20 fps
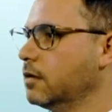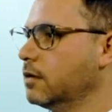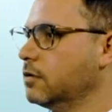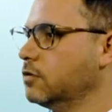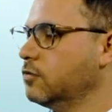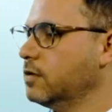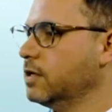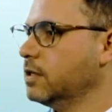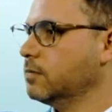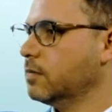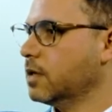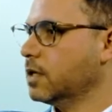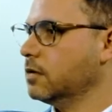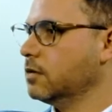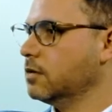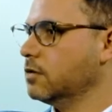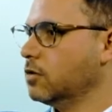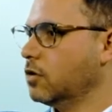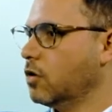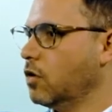
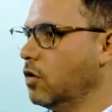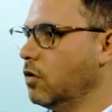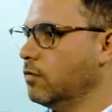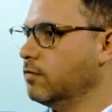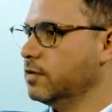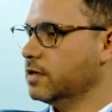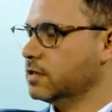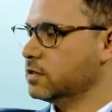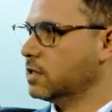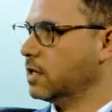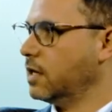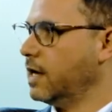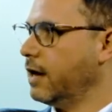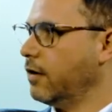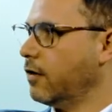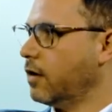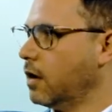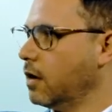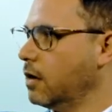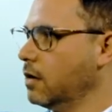treatment of the
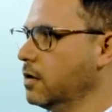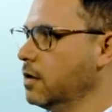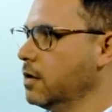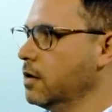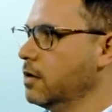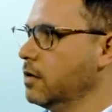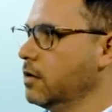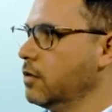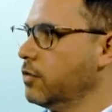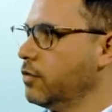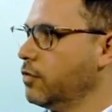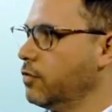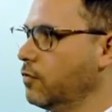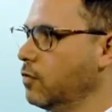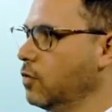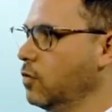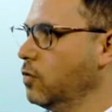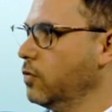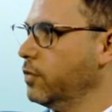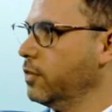sclera
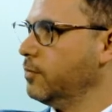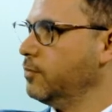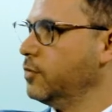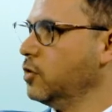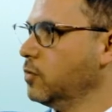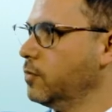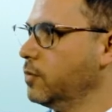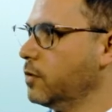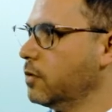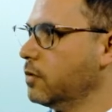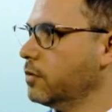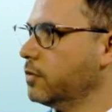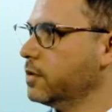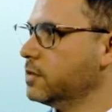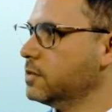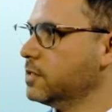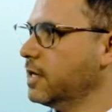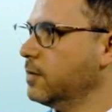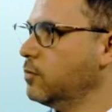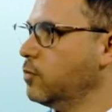through the pupil,
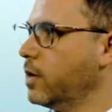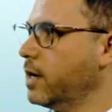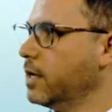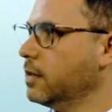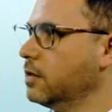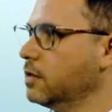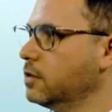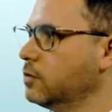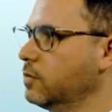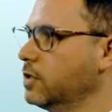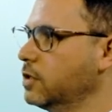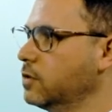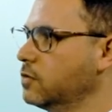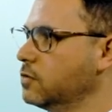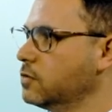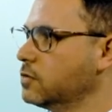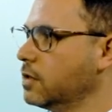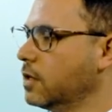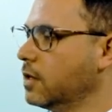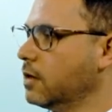the same way that we
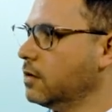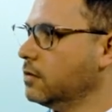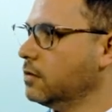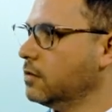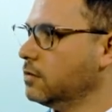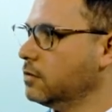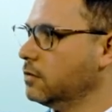use a